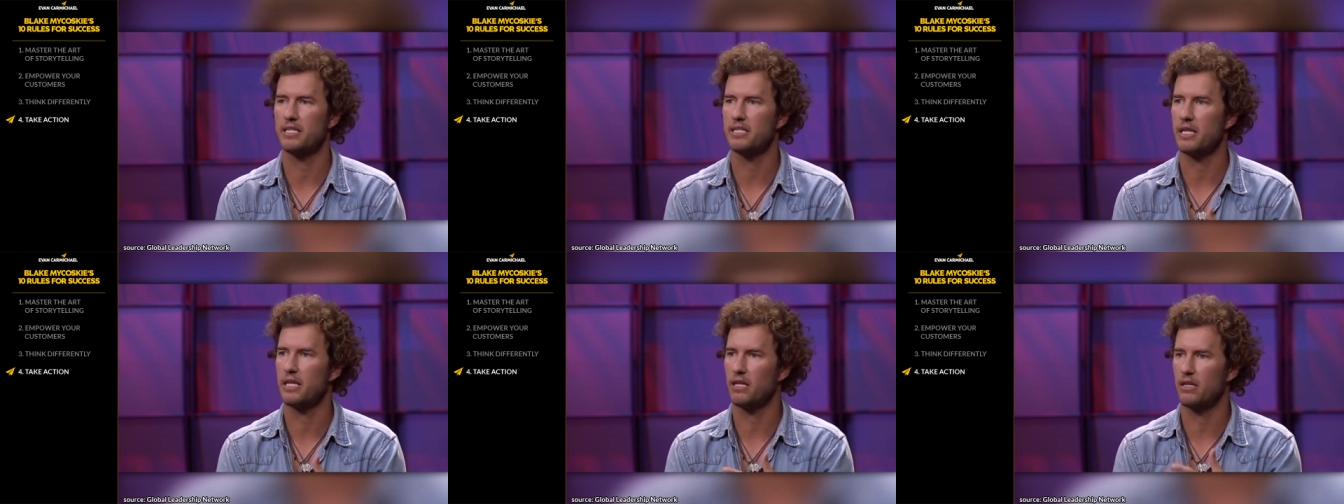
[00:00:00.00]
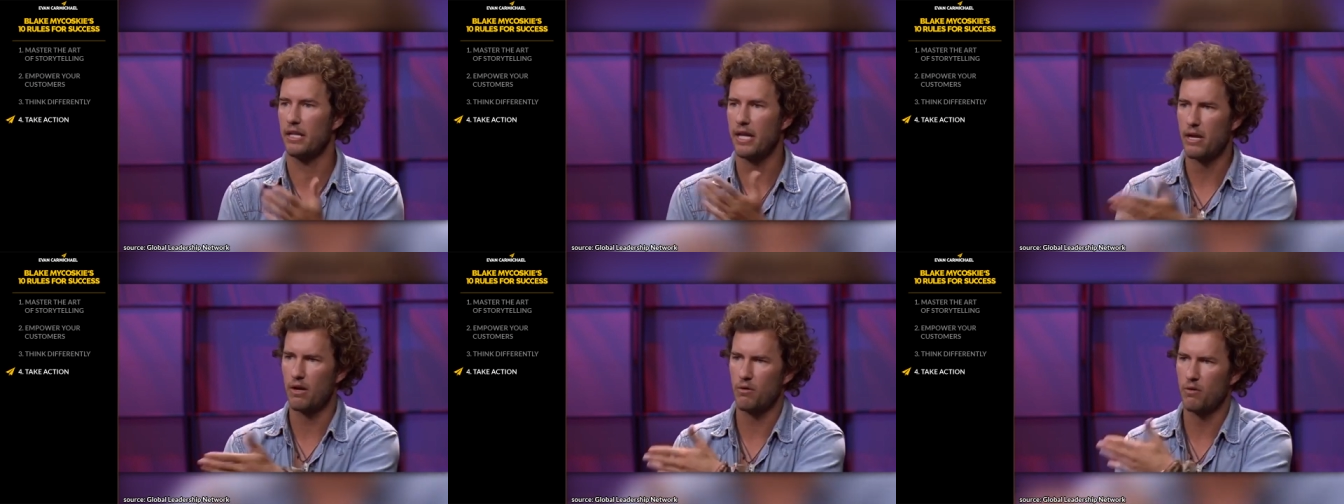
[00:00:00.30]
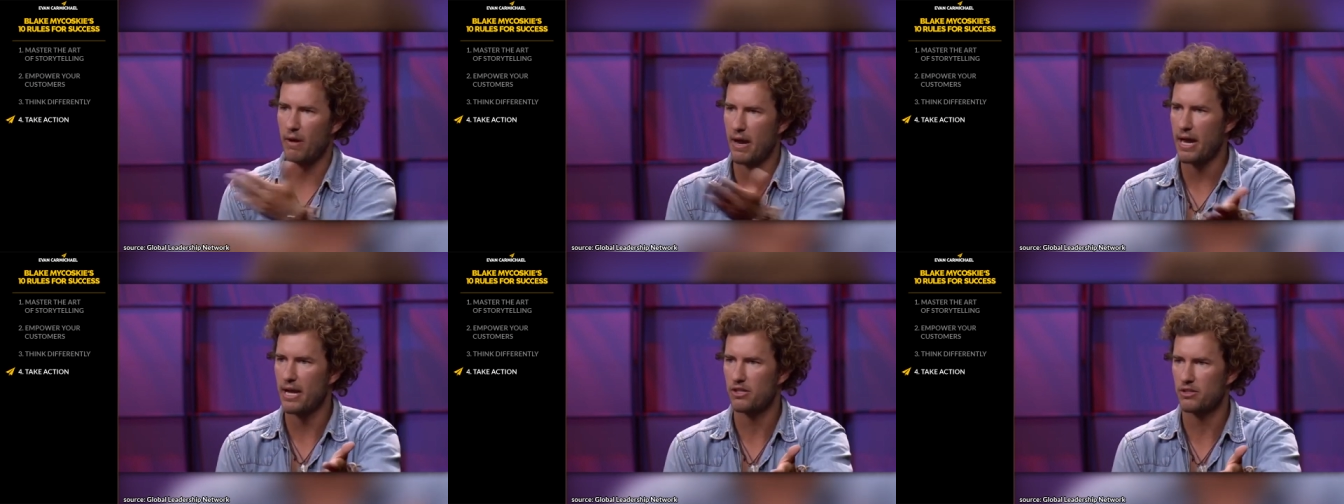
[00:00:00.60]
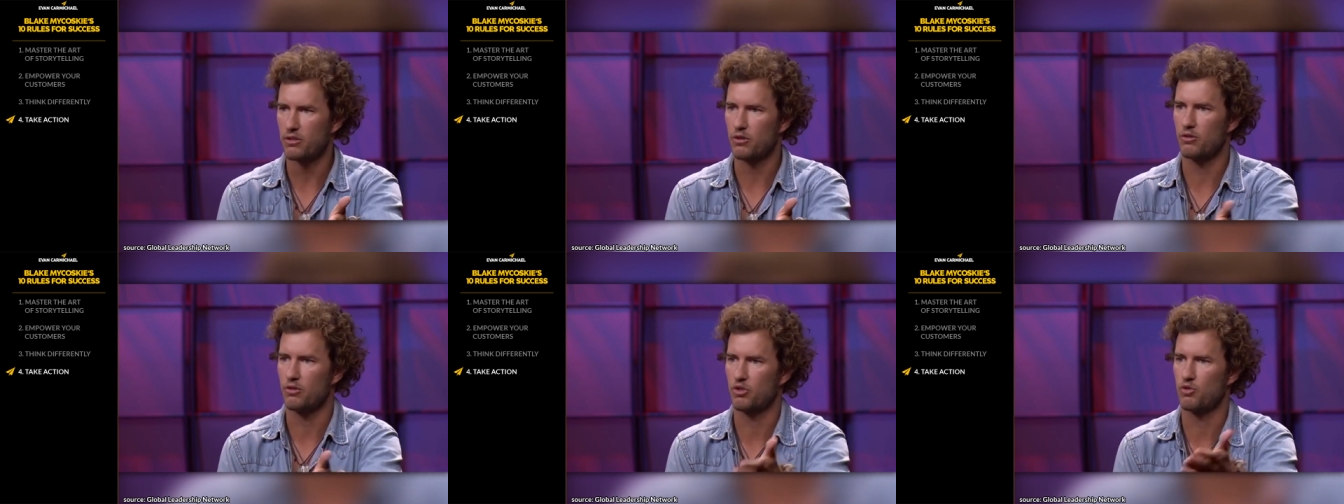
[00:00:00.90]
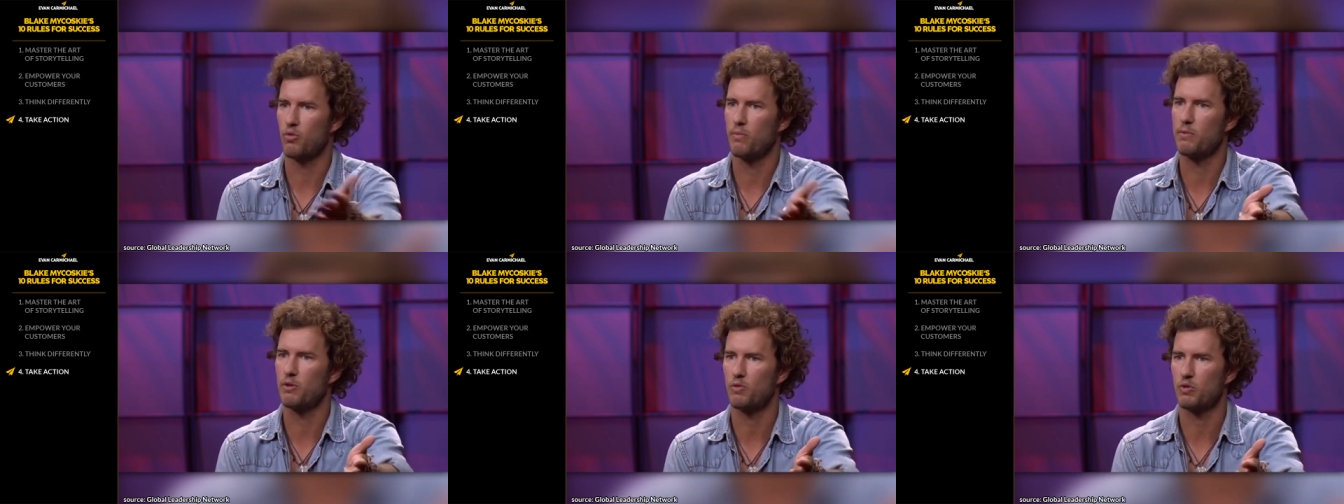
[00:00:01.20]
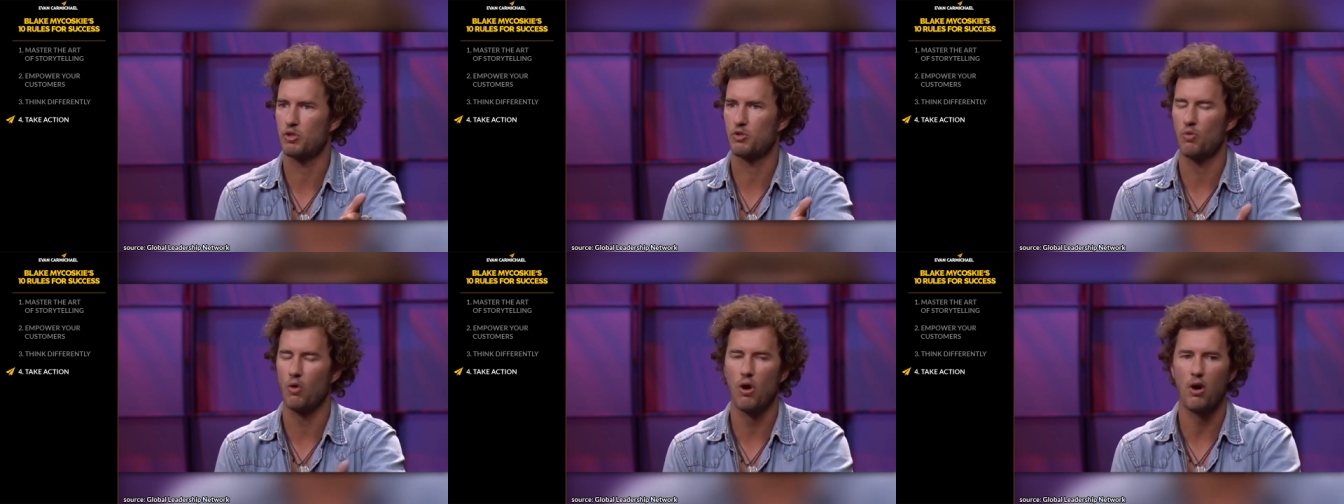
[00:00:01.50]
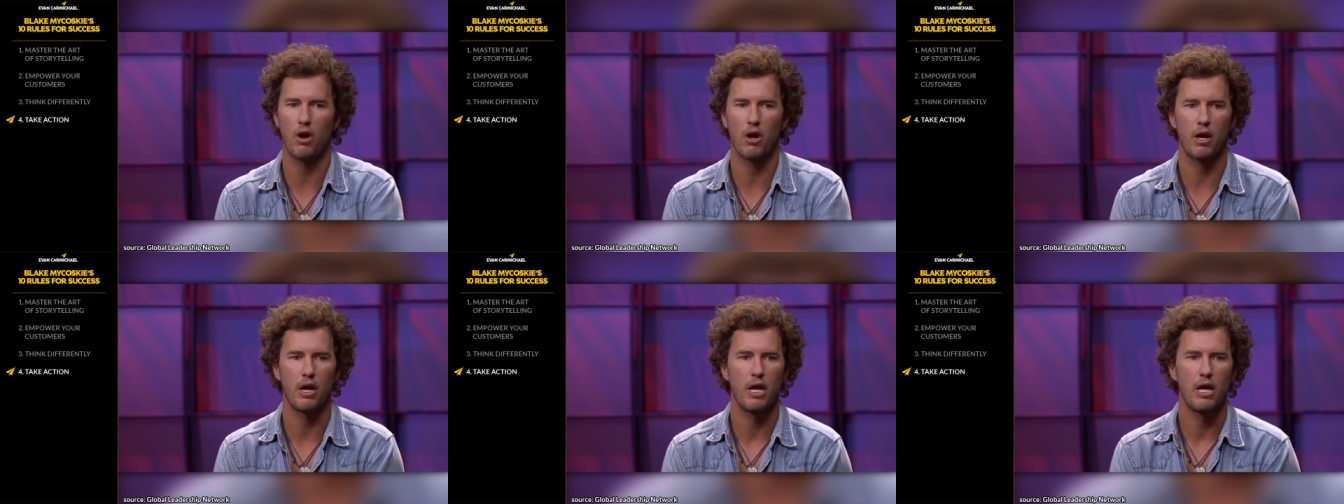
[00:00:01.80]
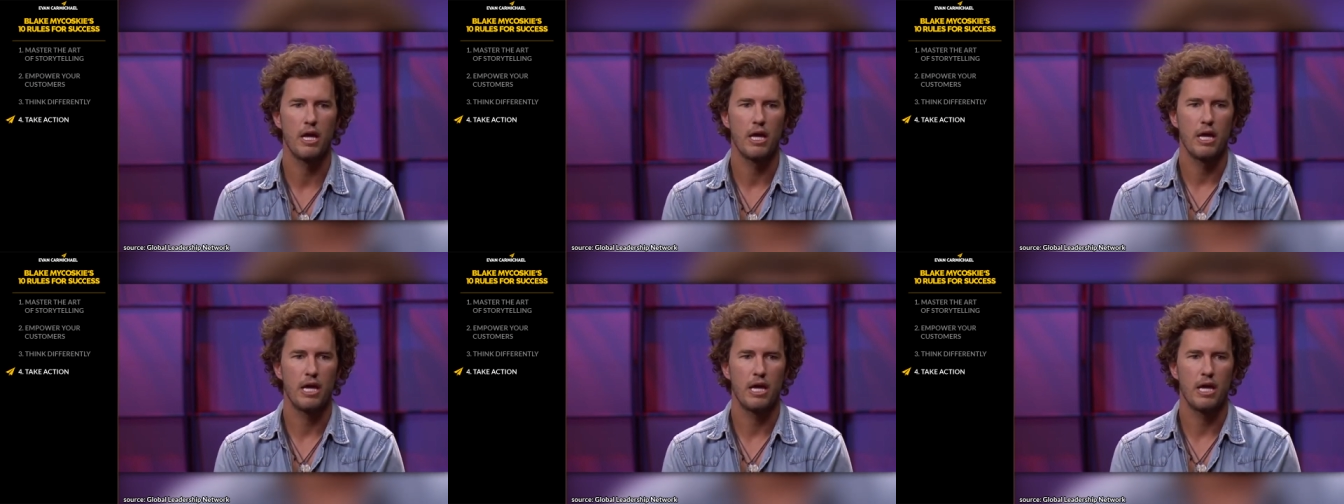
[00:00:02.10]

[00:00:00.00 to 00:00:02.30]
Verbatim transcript: And I said, Alejo, ask her this woman what's wrong.